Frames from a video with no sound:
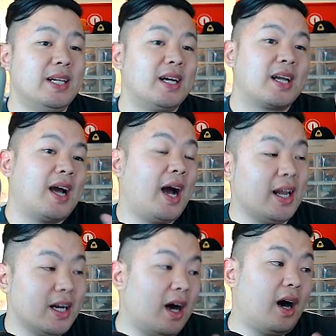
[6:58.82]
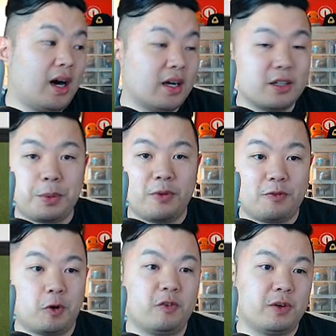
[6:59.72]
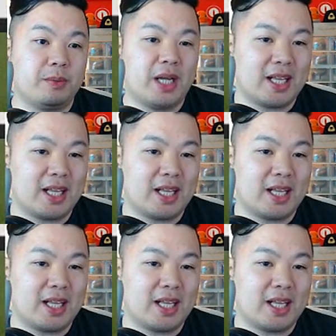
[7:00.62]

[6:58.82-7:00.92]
Kind of underperformed for me.